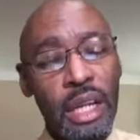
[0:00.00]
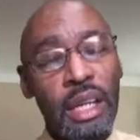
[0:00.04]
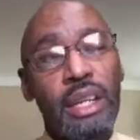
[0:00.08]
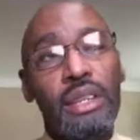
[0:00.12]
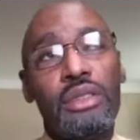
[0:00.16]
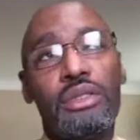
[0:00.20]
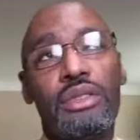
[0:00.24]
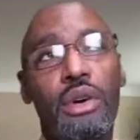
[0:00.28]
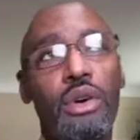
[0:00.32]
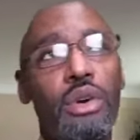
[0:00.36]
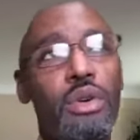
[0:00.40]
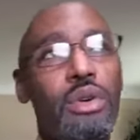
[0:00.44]

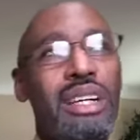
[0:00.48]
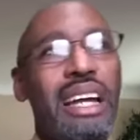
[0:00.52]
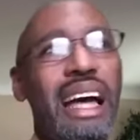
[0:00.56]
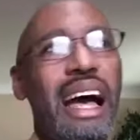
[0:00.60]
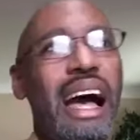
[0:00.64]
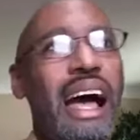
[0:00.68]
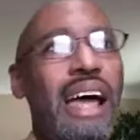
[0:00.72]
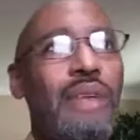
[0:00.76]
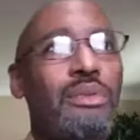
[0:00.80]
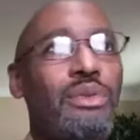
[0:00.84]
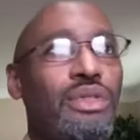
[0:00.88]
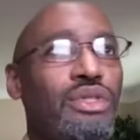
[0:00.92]
So
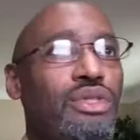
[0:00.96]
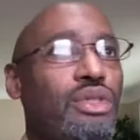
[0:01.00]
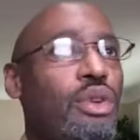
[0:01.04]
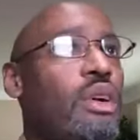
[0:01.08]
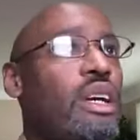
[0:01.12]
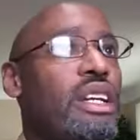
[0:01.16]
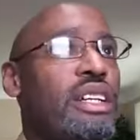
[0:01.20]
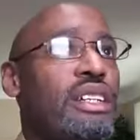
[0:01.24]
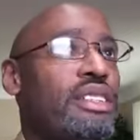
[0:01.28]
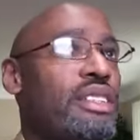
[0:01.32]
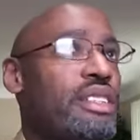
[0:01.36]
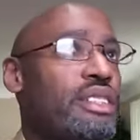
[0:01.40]
God was
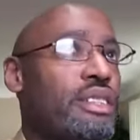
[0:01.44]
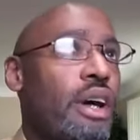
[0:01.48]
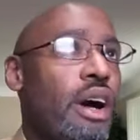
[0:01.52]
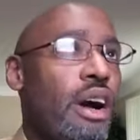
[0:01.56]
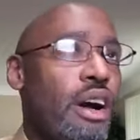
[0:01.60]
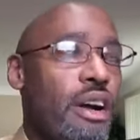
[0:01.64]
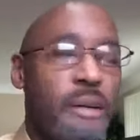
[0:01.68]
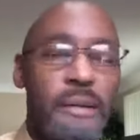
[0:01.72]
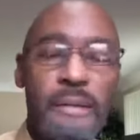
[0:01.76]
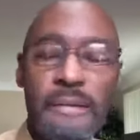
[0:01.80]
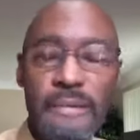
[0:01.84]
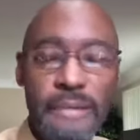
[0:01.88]
going to
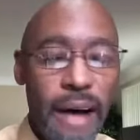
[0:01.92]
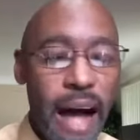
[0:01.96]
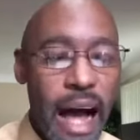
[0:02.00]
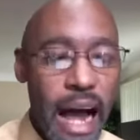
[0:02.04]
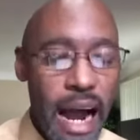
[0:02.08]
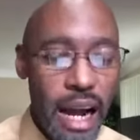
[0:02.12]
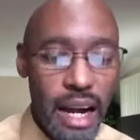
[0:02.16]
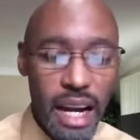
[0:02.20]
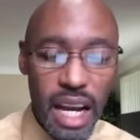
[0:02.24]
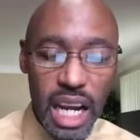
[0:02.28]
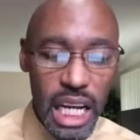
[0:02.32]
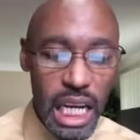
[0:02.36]
start a
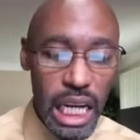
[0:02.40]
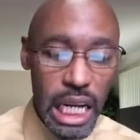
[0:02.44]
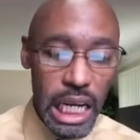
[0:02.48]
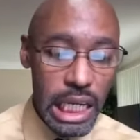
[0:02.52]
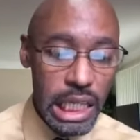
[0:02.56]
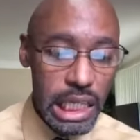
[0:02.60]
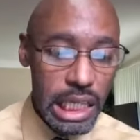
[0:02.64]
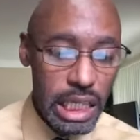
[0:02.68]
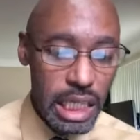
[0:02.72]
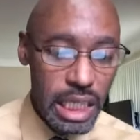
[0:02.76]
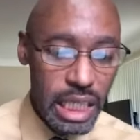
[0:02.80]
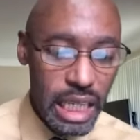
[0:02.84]
fire that they
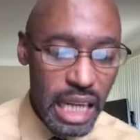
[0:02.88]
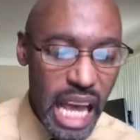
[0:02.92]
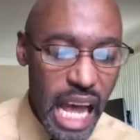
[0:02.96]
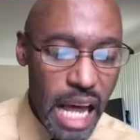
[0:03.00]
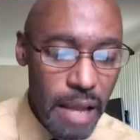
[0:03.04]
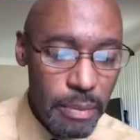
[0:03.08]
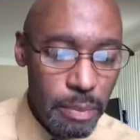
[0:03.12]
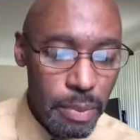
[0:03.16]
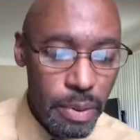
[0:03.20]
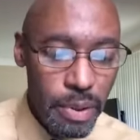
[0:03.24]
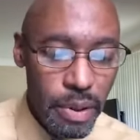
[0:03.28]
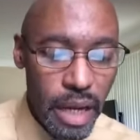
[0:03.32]
could
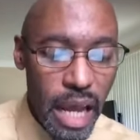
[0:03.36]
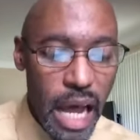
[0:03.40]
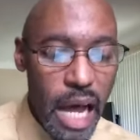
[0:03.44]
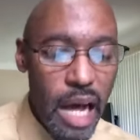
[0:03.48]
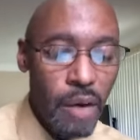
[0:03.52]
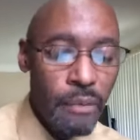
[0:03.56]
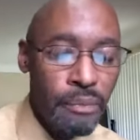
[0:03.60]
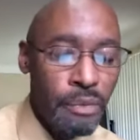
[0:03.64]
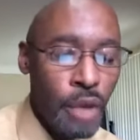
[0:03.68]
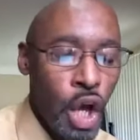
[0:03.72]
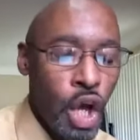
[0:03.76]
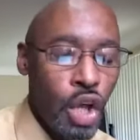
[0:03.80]
not put
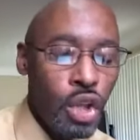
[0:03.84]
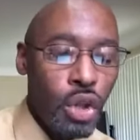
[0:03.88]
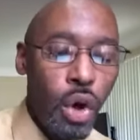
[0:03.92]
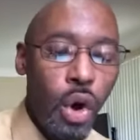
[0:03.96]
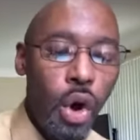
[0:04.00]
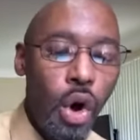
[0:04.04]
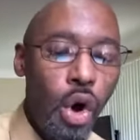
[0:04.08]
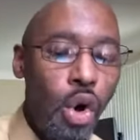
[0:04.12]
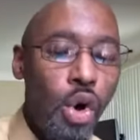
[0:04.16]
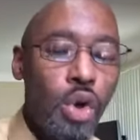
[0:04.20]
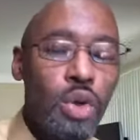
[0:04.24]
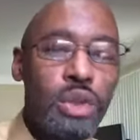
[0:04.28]
out. The
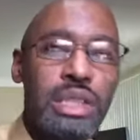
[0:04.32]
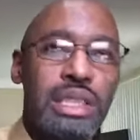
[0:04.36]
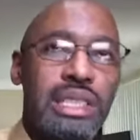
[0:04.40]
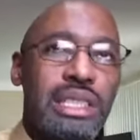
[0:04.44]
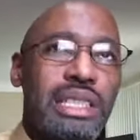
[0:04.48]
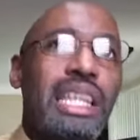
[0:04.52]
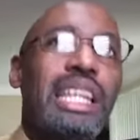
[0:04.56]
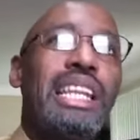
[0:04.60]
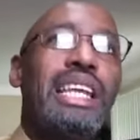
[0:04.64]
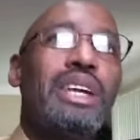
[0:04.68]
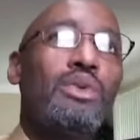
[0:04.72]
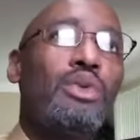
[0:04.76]
whole
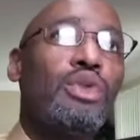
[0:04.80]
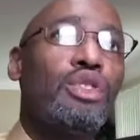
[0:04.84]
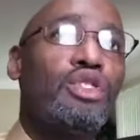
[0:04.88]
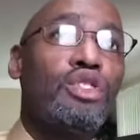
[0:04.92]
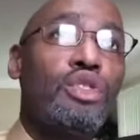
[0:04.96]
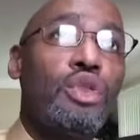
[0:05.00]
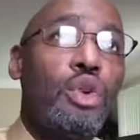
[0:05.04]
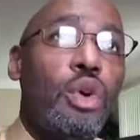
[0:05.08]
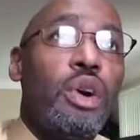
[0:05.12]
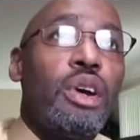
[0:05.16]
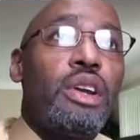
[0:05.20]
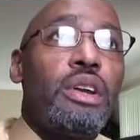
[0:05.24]
city was
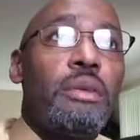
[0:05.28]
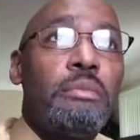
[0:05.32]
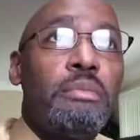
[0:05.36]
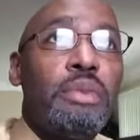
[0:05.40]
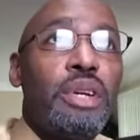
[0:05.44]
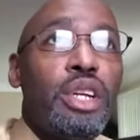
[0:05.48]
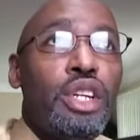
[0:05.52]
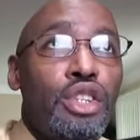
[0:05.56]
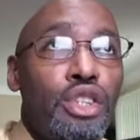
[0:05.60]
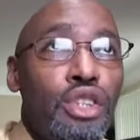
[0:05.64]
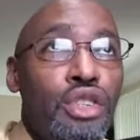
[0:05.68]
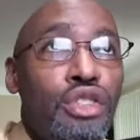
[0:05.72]
going to
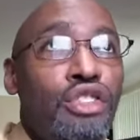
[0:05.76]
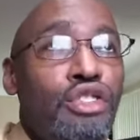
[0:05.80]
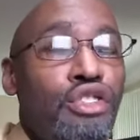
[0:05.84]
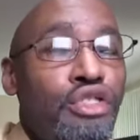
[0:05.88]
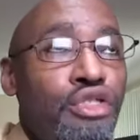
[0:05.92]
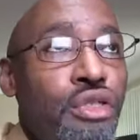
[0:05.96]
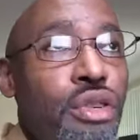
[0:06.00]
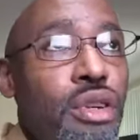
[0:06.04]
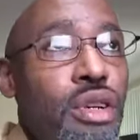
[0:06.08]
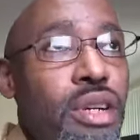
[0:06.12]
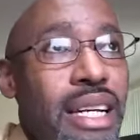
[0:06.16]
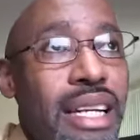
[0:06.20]
be
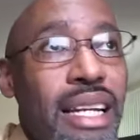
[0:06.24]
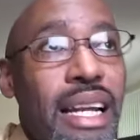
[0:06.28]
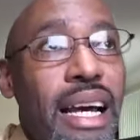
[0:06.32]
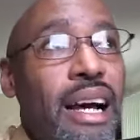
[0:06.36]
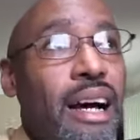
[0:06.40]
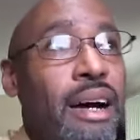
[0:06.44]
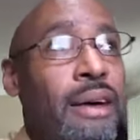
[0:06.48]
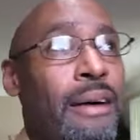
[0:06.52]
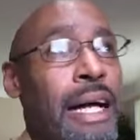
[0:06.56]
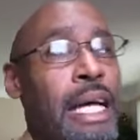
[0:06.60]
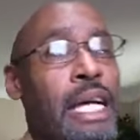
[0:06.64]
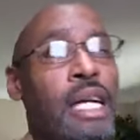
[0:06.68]
destroyed.
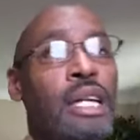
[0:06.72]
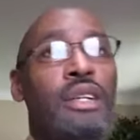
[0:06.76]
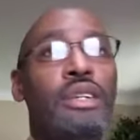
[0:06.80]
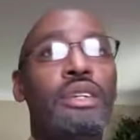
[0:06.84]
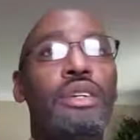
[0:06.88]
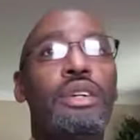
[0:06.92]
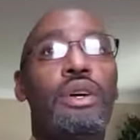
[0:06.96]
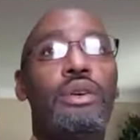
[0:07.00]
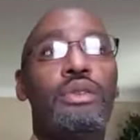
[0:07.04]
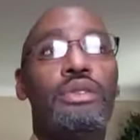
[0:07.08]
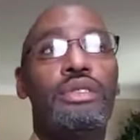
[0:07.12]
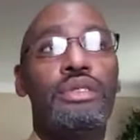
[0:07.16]
Now, you
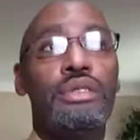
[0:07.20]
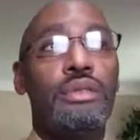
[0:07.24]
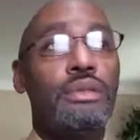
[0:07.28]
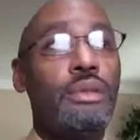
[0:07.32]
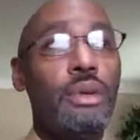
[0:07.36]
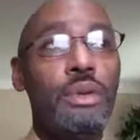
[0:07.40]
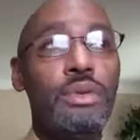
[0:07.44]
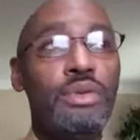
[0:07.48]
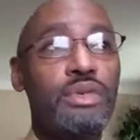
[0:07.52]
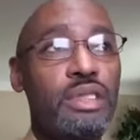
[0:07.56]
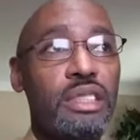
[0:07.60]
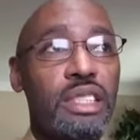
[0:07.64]
know,
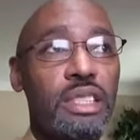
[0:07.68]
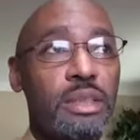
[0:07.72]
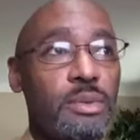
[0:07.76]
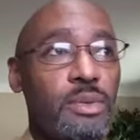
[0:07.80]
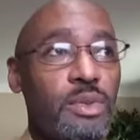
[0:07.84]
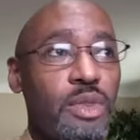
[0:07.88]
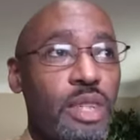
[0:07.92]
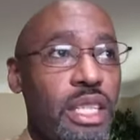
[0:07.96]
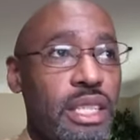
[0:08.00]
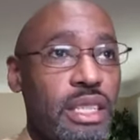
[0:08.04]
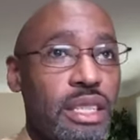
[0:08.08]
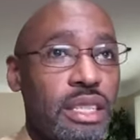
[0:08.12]
Jerusalem
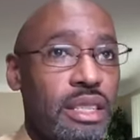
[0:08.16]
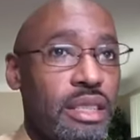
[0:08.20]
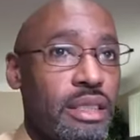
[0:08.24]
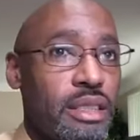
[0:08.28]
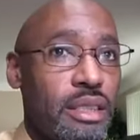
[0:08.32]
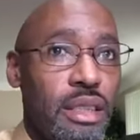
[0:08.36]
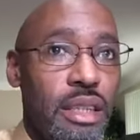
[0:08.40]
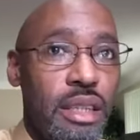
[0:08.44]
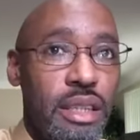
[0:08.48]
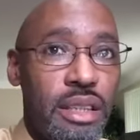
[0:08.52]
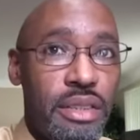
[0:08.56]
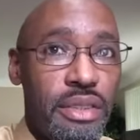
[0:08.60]
wasn't
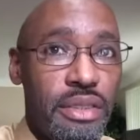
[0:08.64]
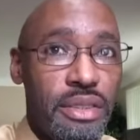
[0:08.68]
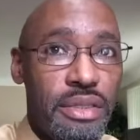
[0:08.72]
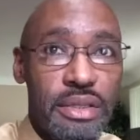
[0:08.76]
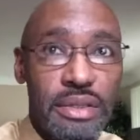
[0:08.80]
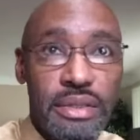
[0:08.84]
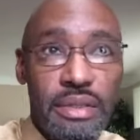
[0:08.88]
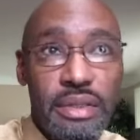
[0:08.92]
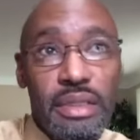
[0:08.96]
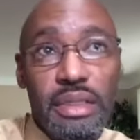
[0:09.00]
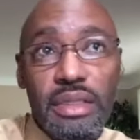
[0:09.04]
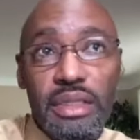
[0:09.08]

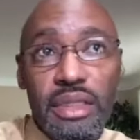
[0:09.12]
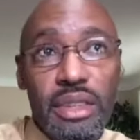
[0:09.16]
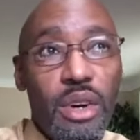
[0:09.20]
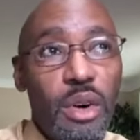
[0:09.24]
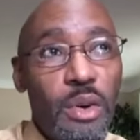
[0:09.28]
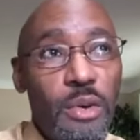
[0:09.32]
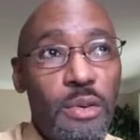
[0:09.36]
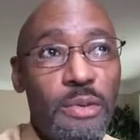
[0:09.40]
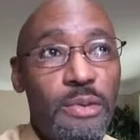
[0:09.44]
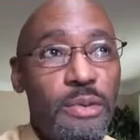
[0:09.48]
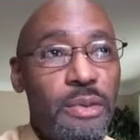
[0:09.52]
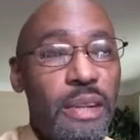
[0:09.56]
just
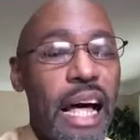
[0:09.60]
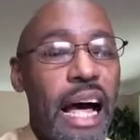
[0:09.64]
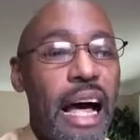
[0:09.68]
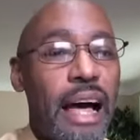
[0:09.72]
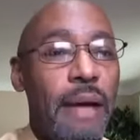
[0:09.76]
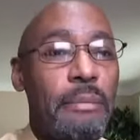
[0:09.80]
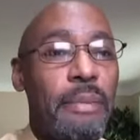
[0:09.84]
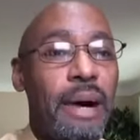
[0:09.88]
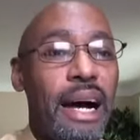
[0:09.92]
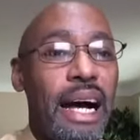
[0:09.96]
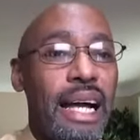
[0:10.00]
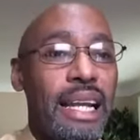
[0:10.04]
no fly
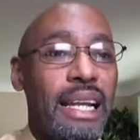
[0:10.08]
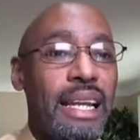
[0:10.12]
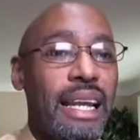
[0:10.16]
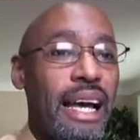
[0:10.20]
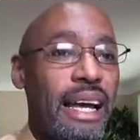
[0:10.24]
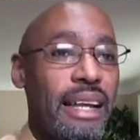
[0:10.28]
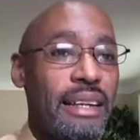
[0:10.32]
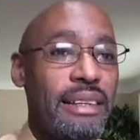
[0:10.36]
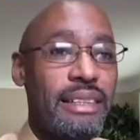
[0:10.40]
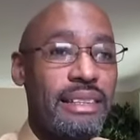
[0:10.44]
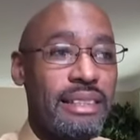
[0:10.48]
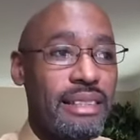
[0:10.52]
by
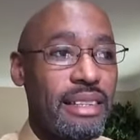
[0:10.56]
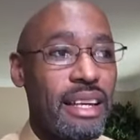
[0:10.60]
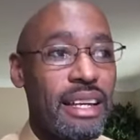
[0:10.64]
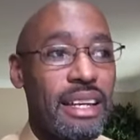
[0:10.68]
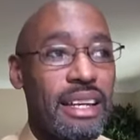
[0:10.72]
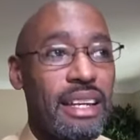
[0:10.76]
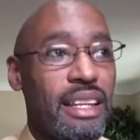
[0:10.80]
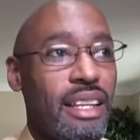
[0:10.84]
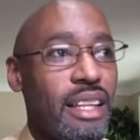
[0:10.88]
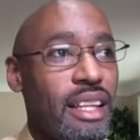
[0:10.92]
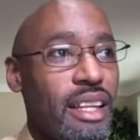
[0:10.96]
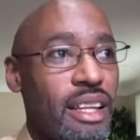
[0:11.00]
night
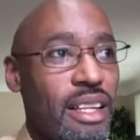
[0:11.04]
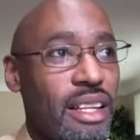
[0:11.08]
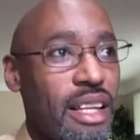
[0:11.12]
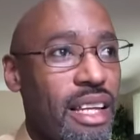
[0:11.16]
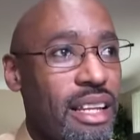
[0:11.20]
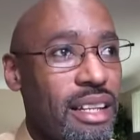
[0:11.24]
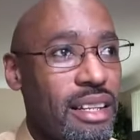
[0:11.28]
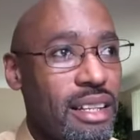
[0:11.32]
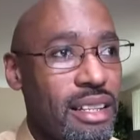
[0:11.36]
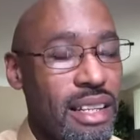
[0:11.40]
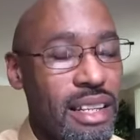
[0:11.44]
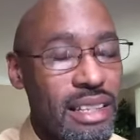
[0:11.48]
city. It,
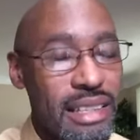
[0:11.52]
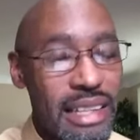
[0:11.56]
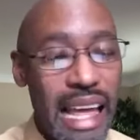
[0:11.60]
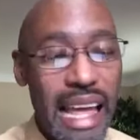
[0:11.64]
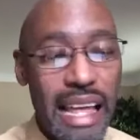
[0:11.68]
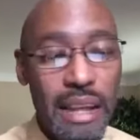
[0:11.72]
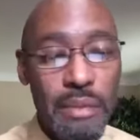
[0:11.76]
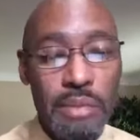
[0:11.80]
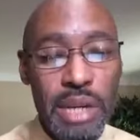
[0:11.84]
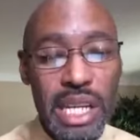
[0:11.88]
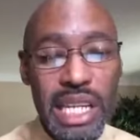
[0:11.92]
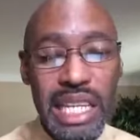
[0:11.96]
it, this
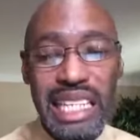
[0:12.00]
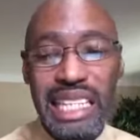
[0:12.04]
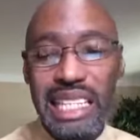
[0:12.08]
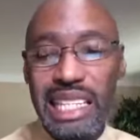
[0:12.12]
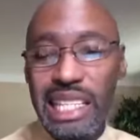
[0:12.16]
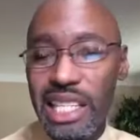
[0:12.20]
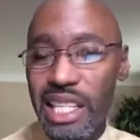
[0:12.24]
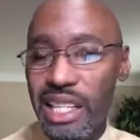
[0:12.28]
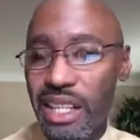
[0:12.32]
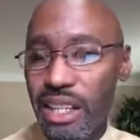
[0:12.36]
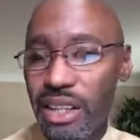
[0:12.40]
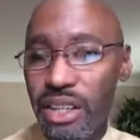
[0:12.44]
had been
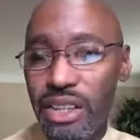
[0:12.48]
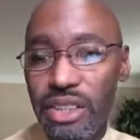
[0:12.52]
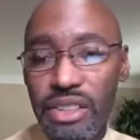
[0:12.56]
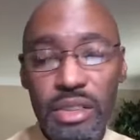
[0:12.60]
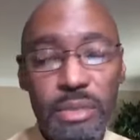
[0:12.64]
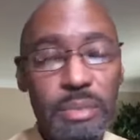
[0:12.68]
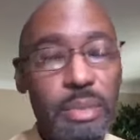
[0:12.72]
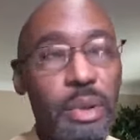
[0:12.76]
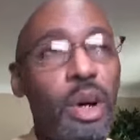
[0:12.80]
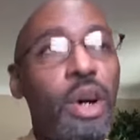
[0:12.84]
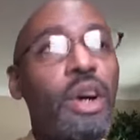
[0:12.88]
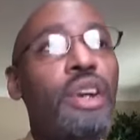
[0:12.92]
years
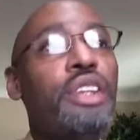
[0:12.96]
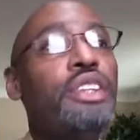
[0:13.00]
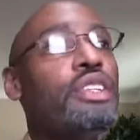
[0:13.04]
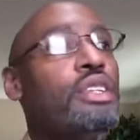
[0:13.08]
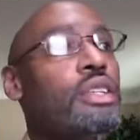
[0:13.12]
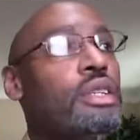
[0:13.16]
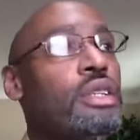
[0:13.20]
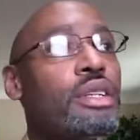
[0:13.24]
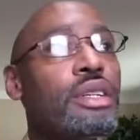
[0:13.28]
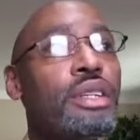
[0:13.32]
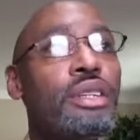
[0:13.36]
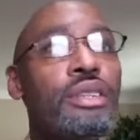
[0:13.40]
upon
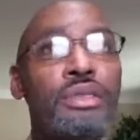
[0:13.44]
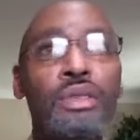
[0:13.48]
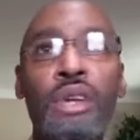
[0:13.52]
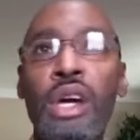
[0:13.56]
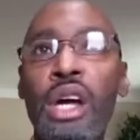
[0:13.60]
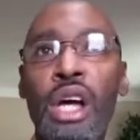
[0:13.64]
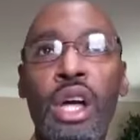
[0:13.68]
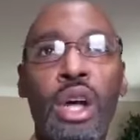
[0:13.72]
years.